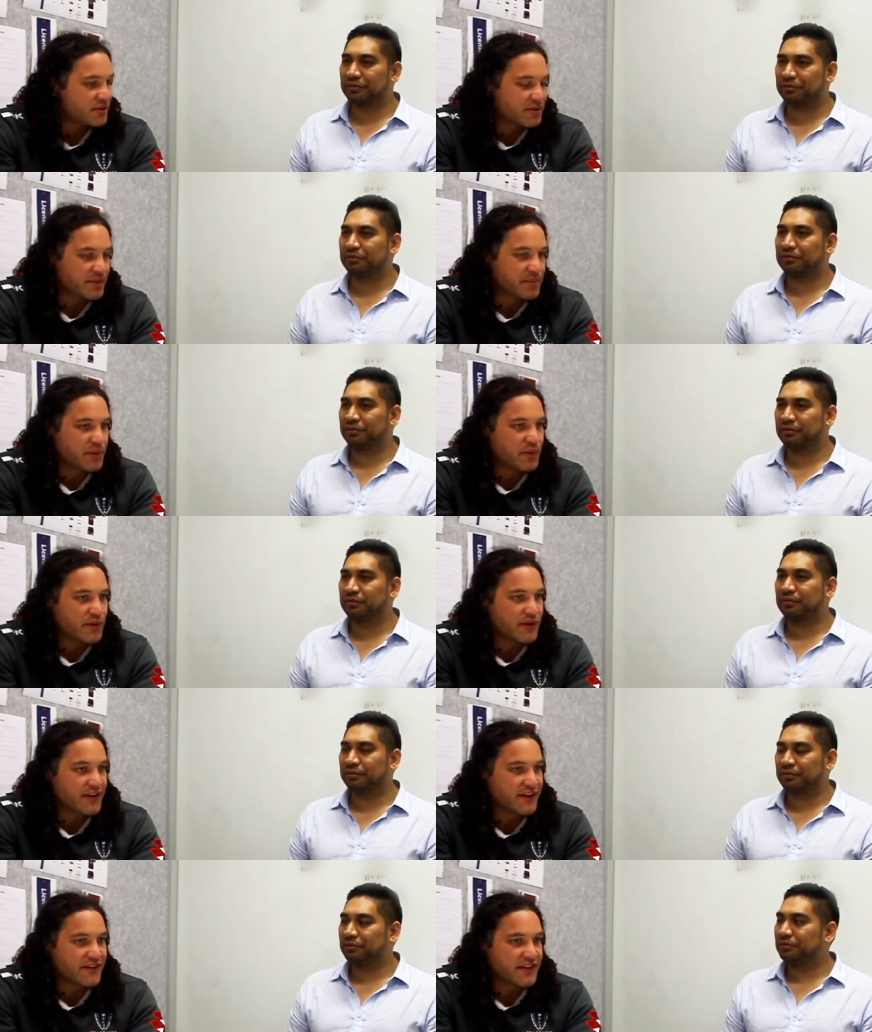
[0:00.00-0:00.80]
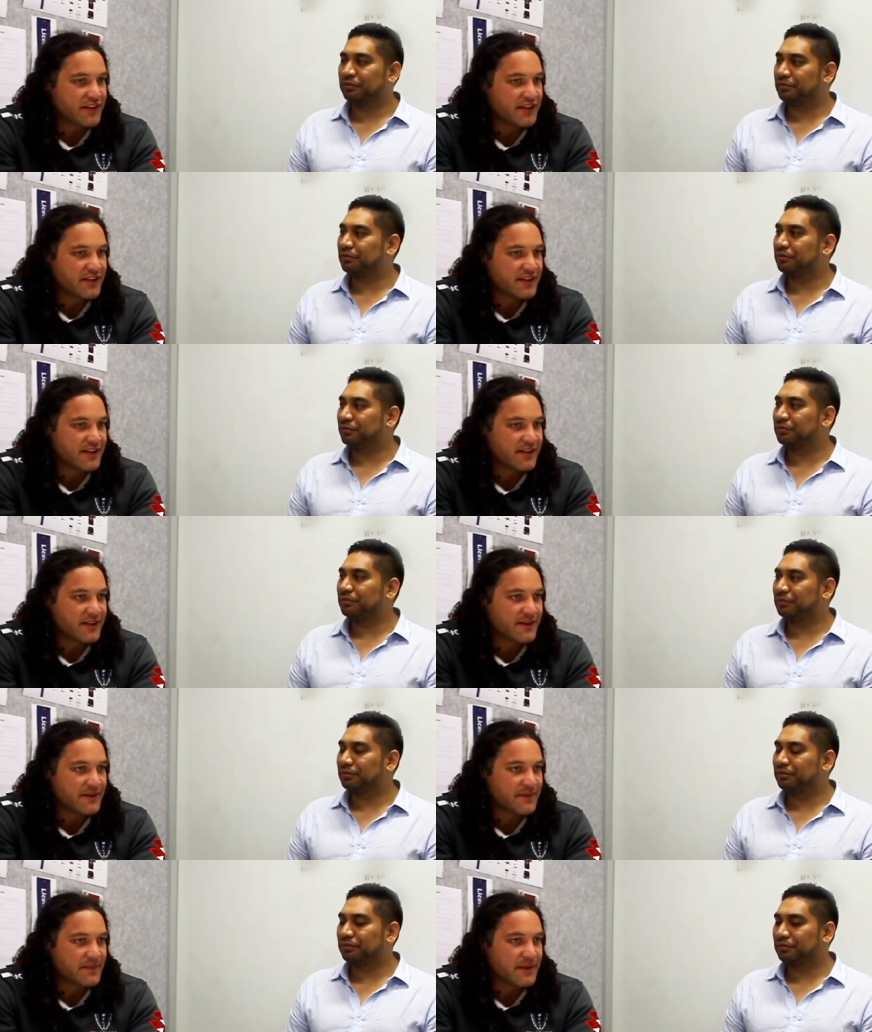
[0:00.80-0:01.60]
Speaker 1: most of the rugby world out there.
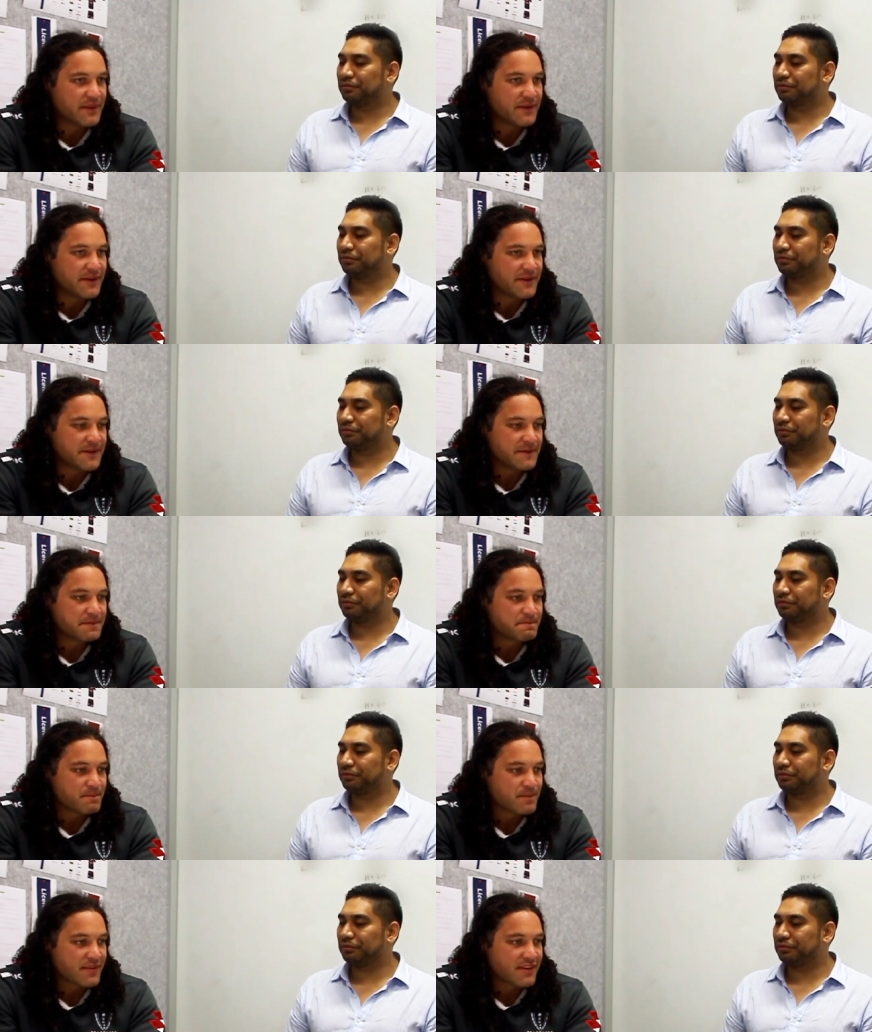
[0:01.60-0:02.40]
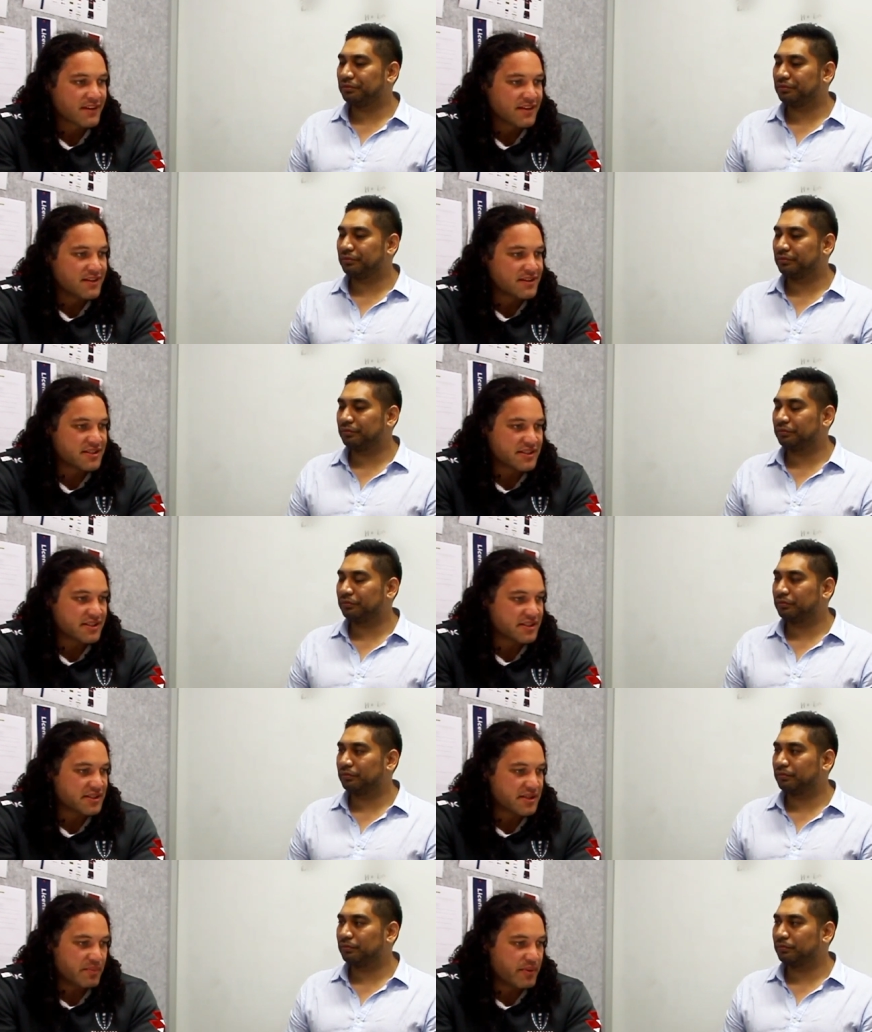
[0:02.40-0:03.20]
Um, they were.
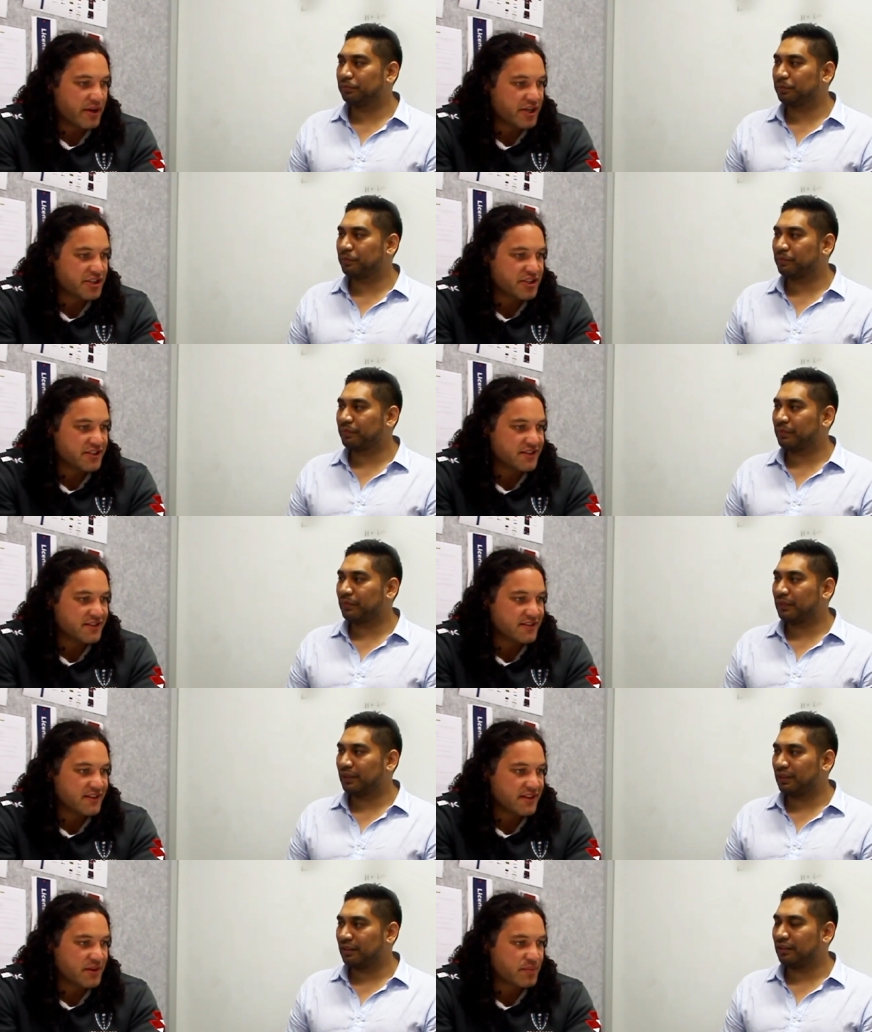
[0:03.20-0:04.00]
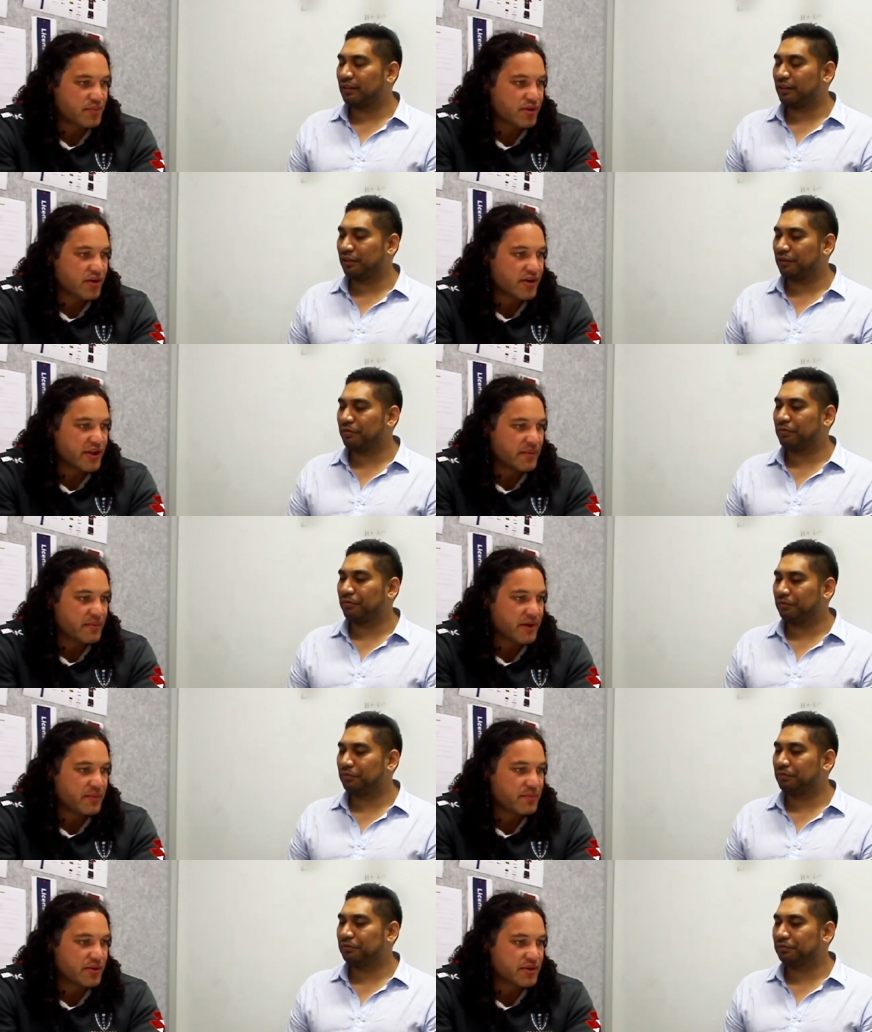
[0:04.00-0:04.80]
Just, just the passion and the pride
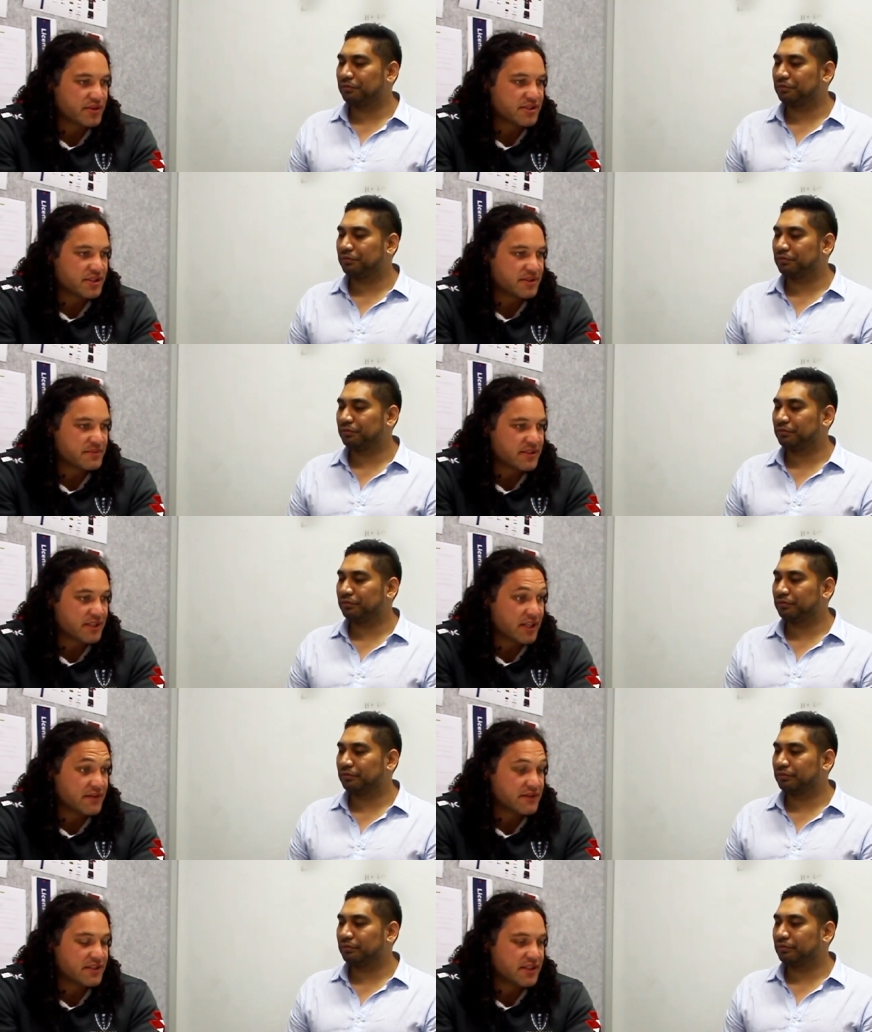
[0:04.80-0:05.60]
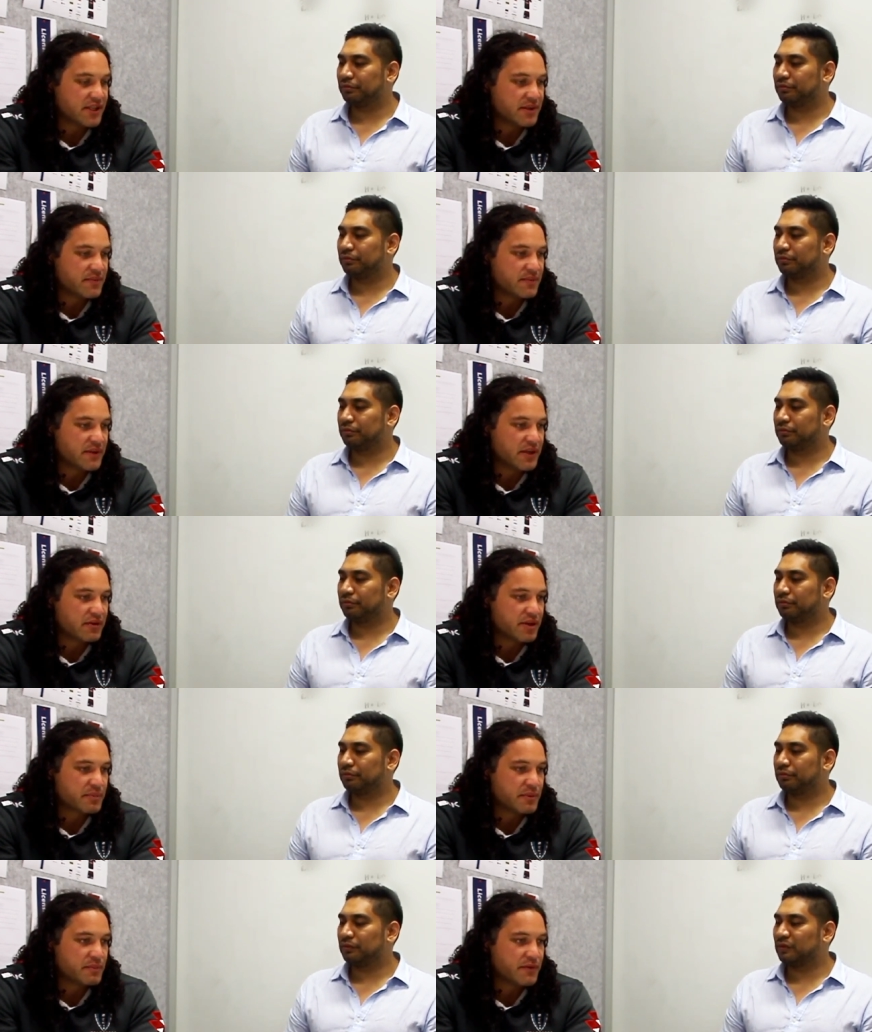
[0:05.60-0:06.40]
they, they put into themselves and their,
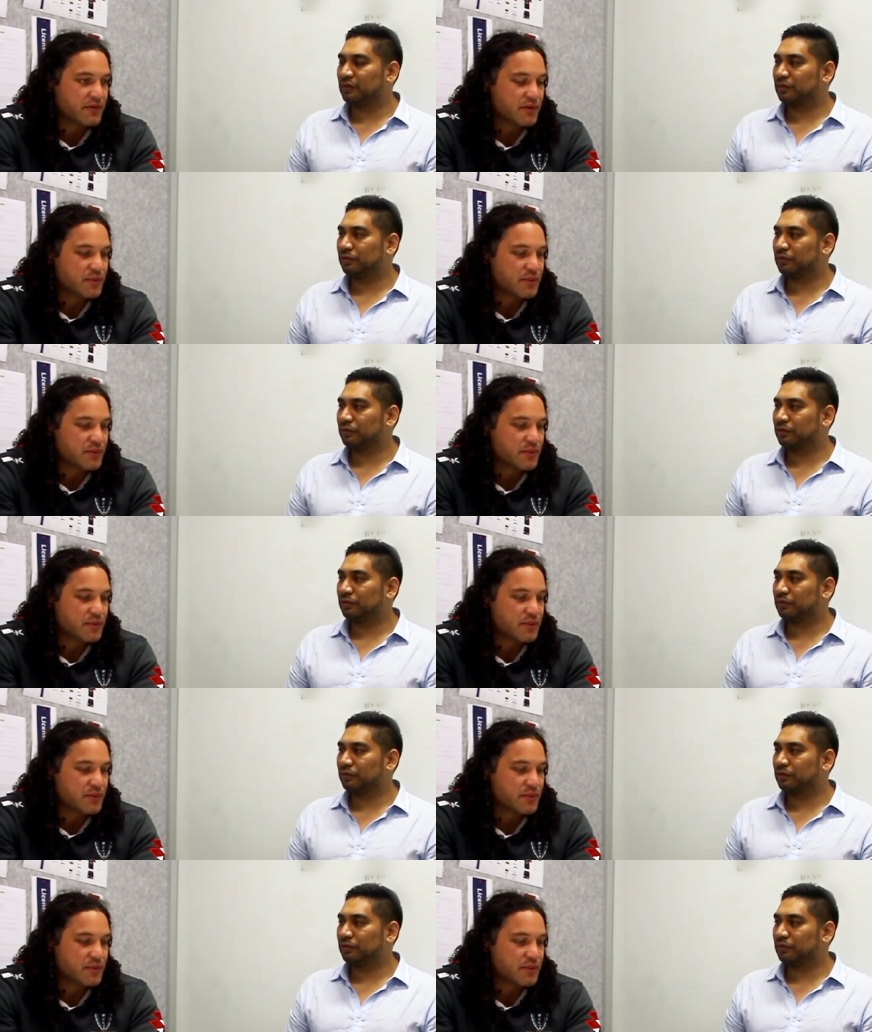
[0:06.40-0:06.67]
their rugby